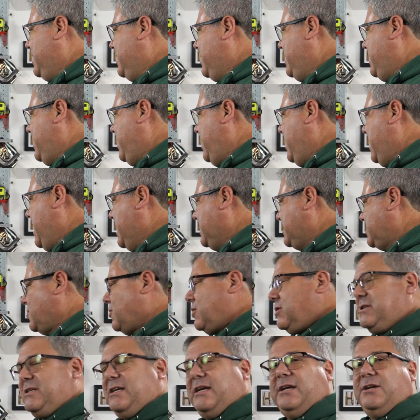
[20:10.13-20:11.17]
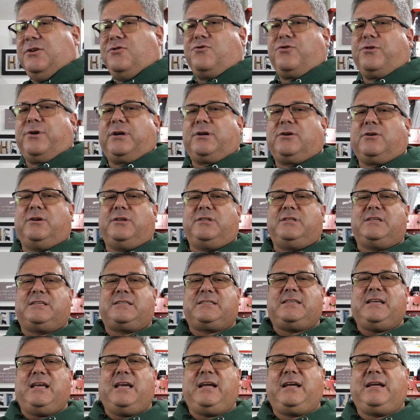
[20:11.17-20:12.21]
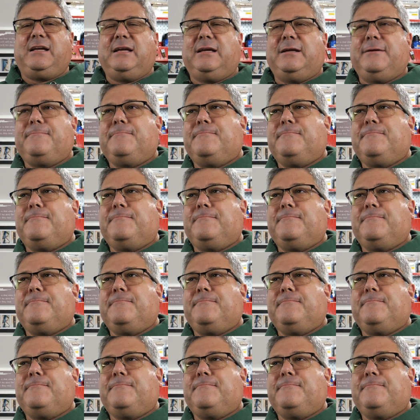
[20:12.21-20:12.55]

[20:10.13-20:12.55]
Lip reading: The SRT trigger in the Sig,